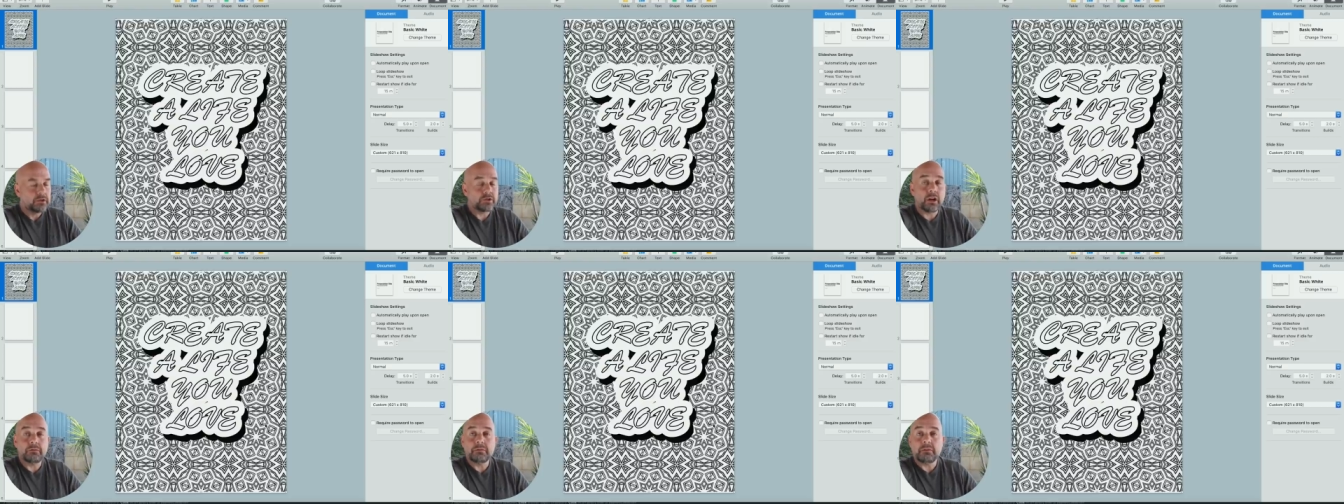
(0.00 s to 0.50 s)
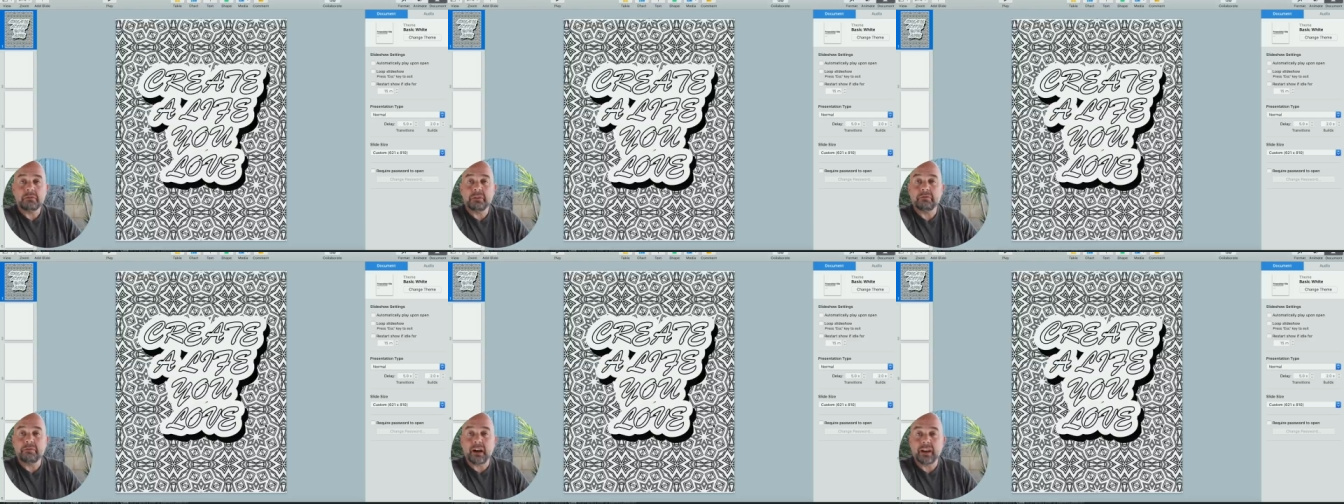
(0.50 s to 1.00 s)
So if
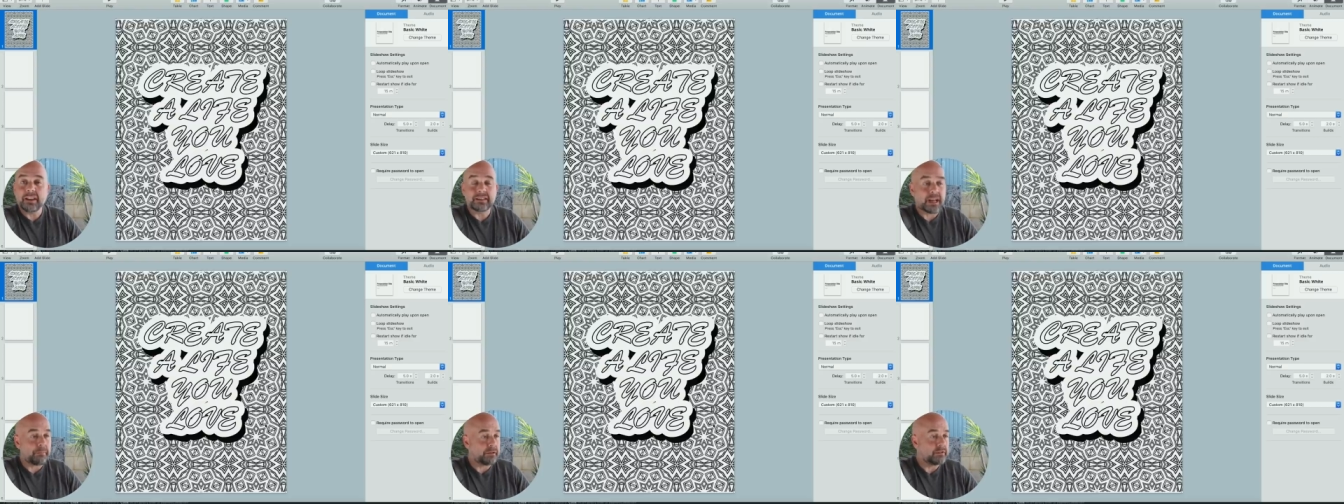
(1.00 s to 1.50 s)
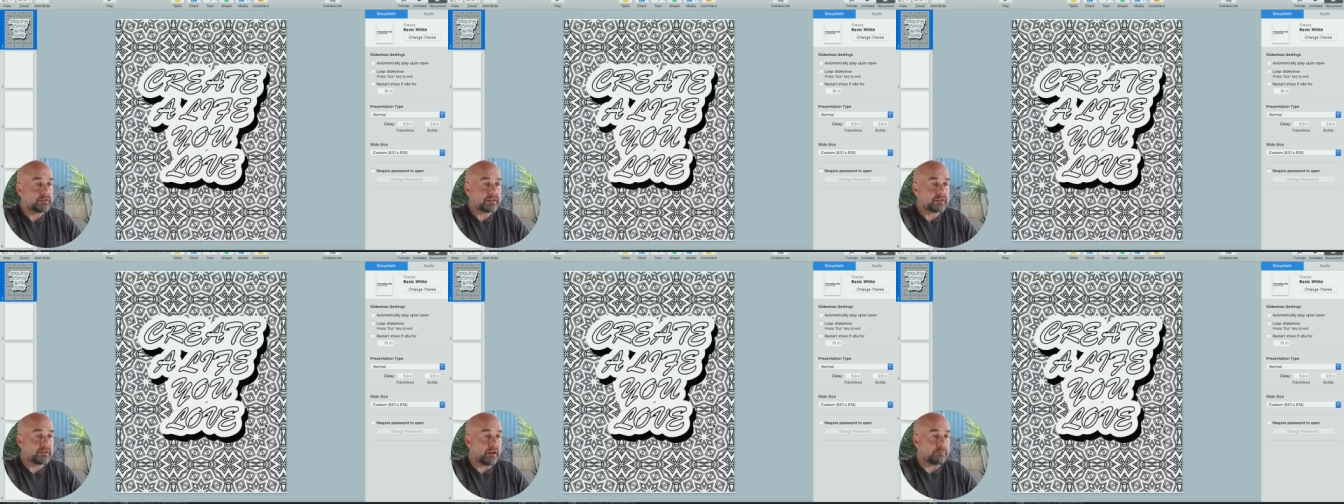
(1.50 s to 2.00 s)
you find this happens,
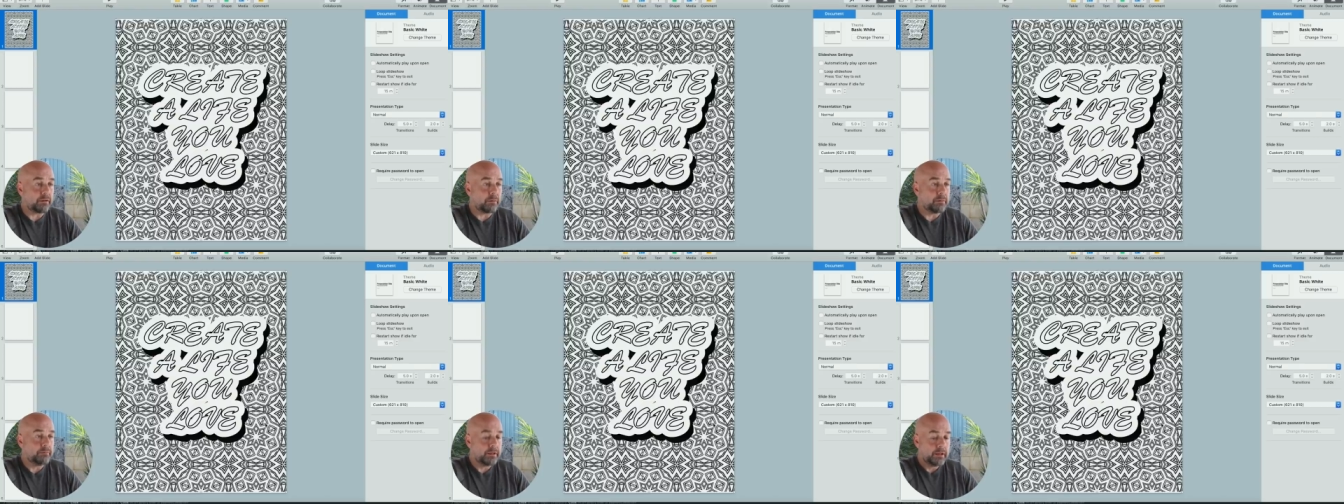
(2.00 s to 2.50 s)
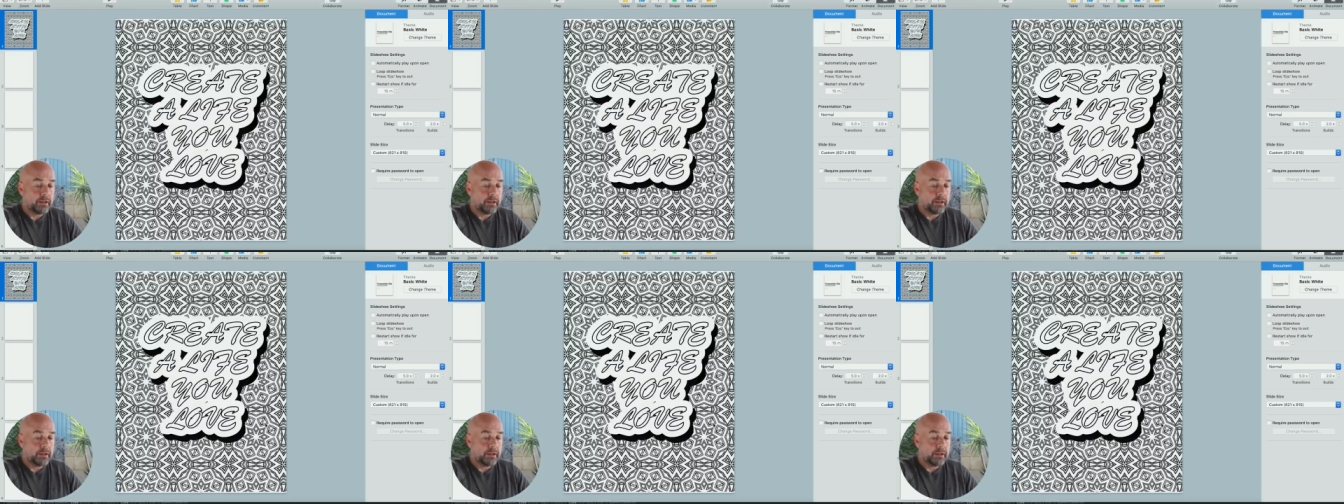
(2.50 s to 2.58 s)
it's no problem.